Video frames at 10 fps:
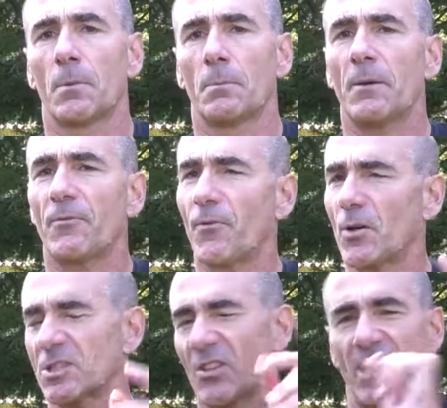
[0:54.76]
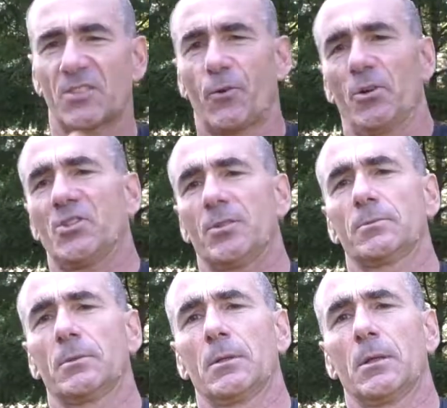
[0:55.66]
But first things first,
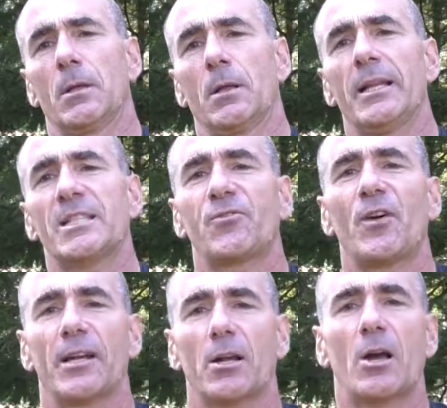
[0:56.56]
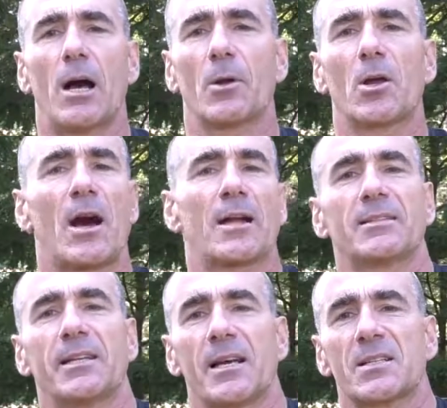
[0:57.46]
let's find a common
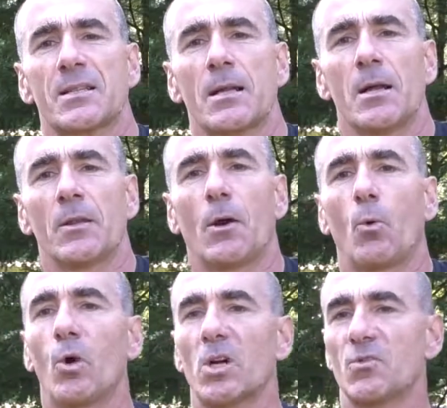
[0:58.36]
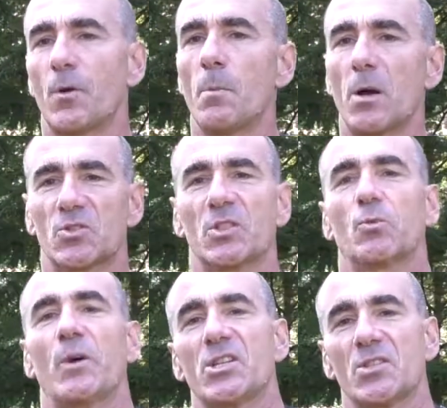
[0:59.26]
context that works for most
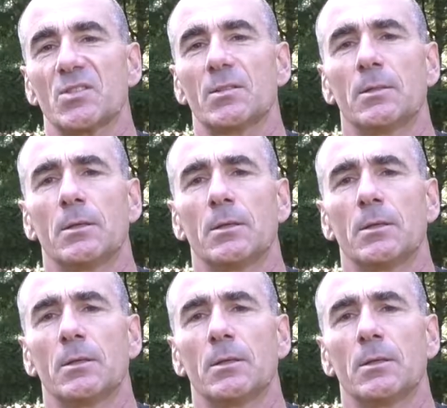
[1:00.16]
situations.